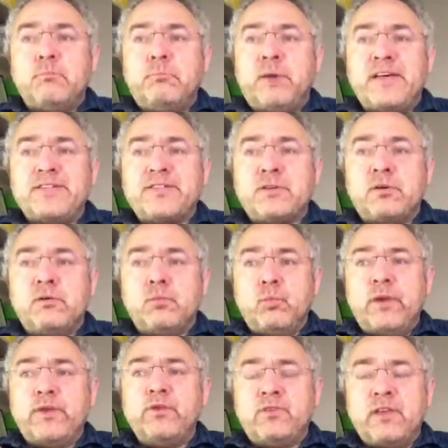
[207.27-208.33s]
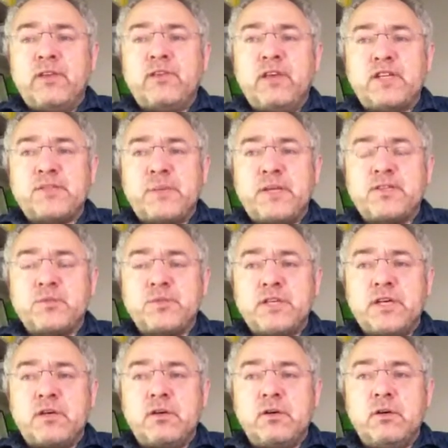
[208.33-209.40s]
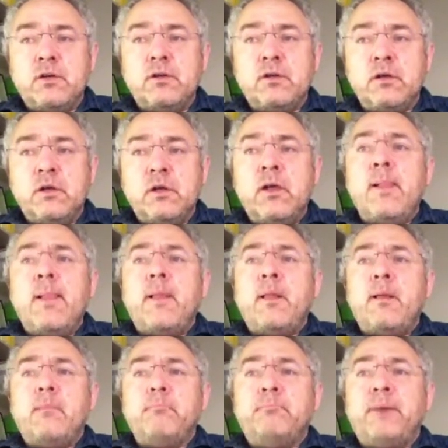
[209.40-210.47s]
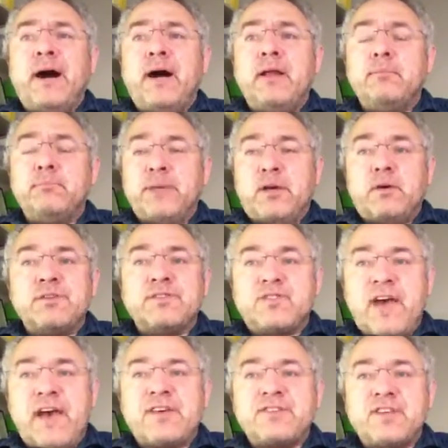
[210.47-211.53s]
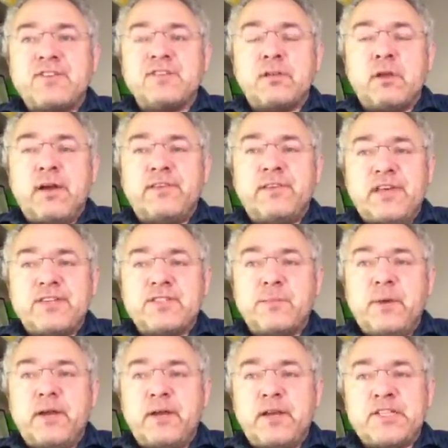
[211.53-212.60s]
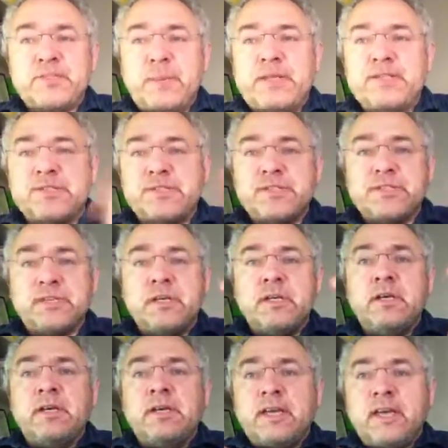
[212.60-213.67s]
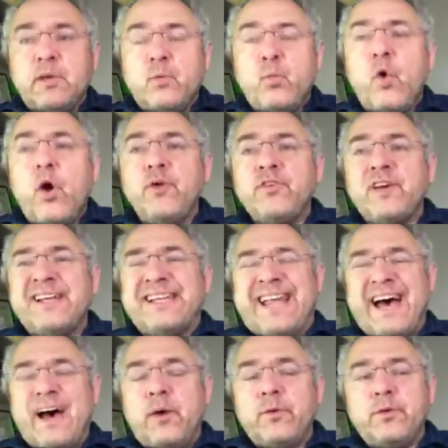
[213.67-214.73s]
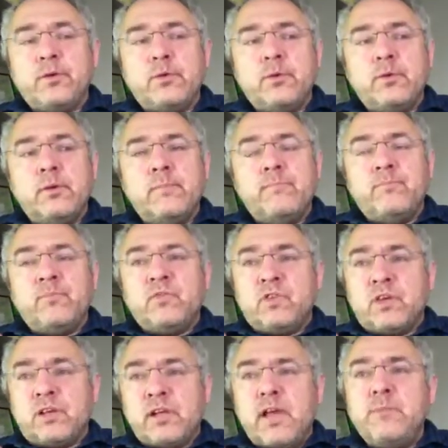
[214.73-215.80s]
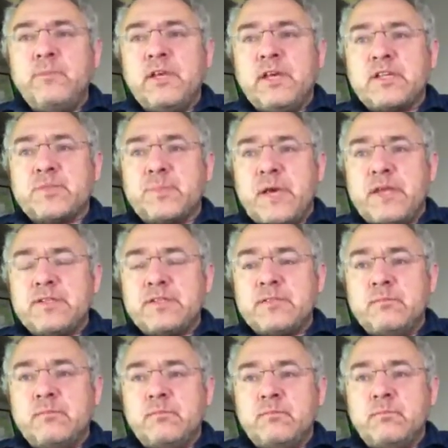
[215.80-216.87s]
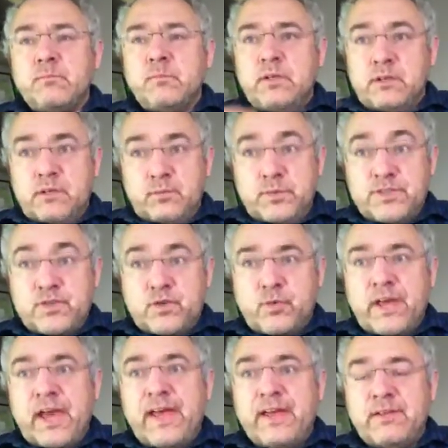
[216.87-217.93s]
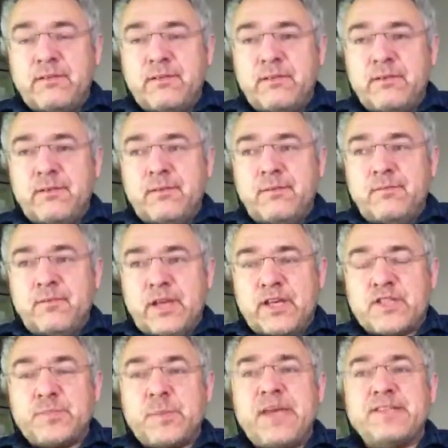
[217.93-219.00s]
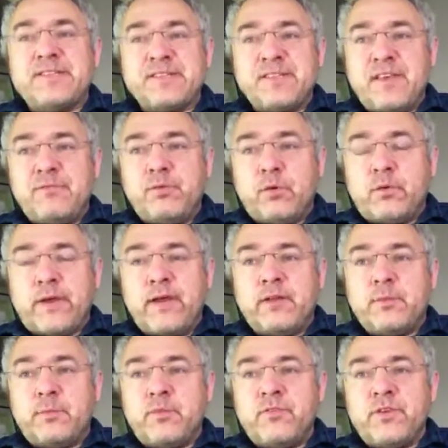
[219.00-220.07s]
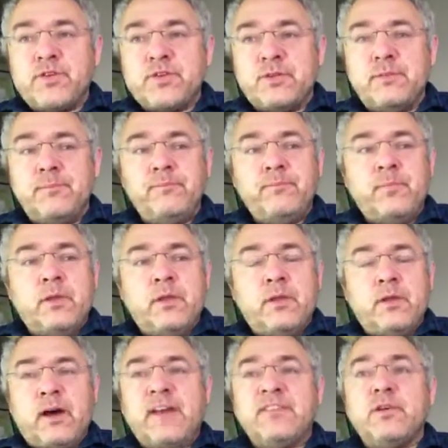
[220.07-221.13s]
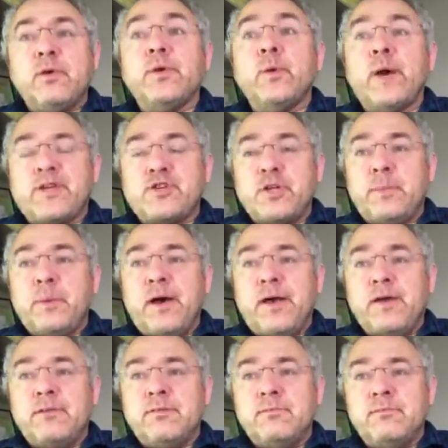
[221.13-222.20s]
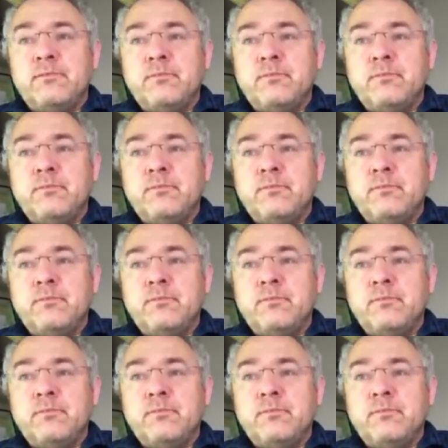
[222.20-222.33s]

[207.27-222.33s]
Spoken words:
based on when you think the expense was incurred, but because tax doesn't like the estimated expenses, it won't allow you to claim the expense, in other words, create the expense and therefore create the provision, until you actually pay it.